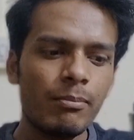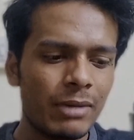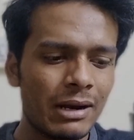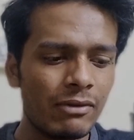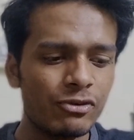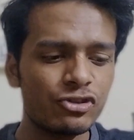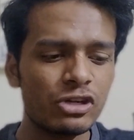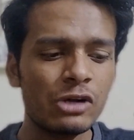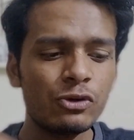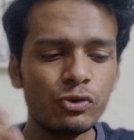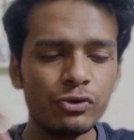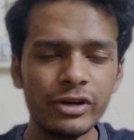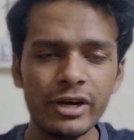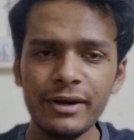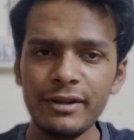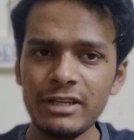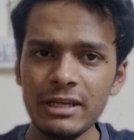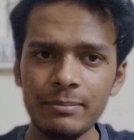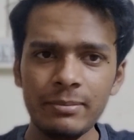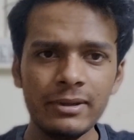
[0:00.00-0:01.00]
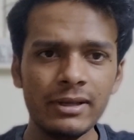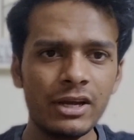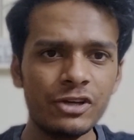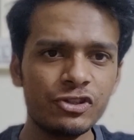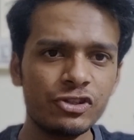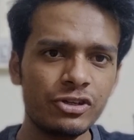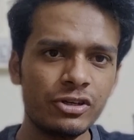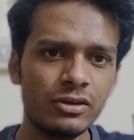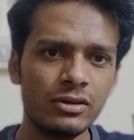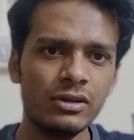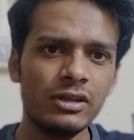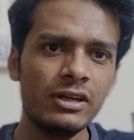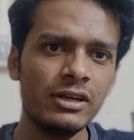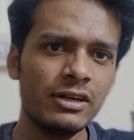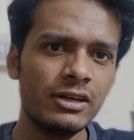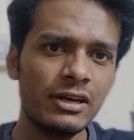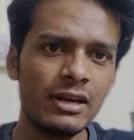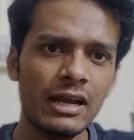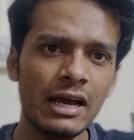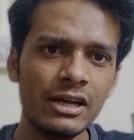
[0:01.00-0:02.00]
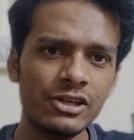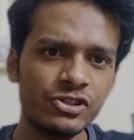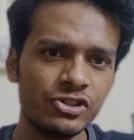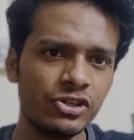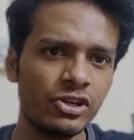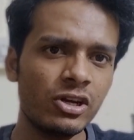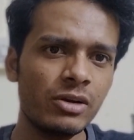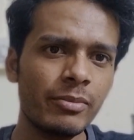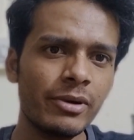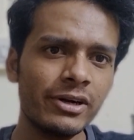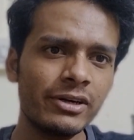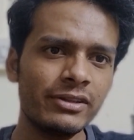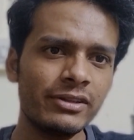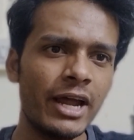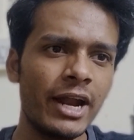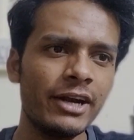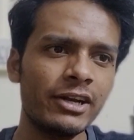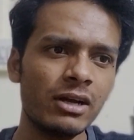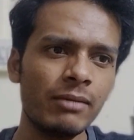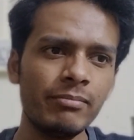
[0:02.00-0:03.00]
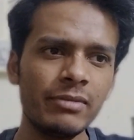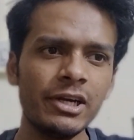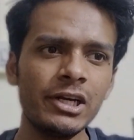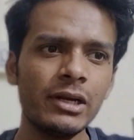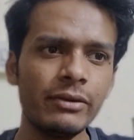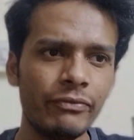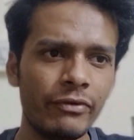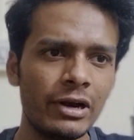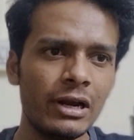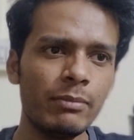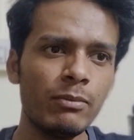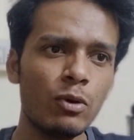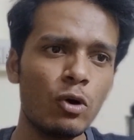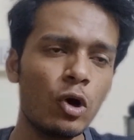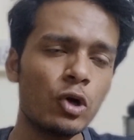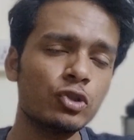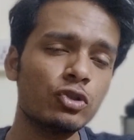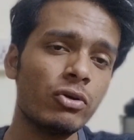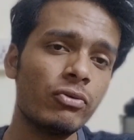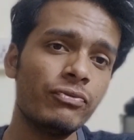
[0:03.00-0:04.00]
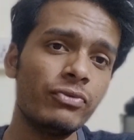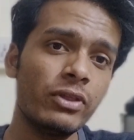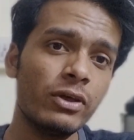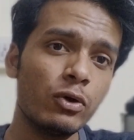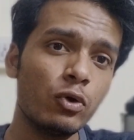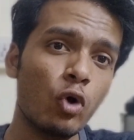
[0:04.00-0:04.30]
But I was trying to create this application in last year, but that completely failed because of the